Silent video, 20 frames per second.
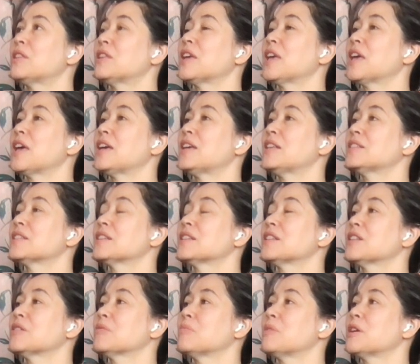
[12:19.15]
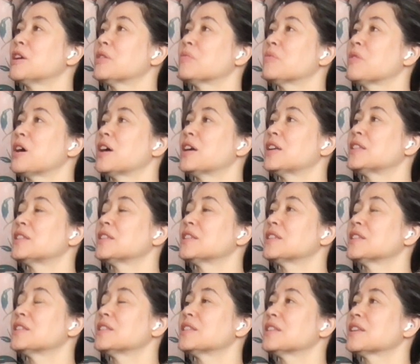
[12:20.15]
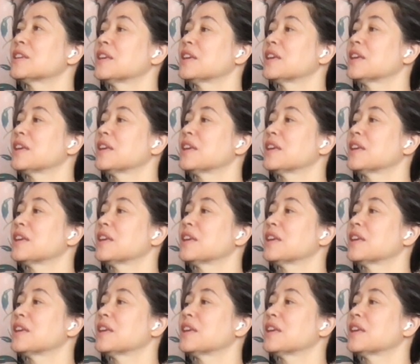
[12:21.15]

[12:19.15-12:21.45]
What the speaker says: the gaze a little bit rises.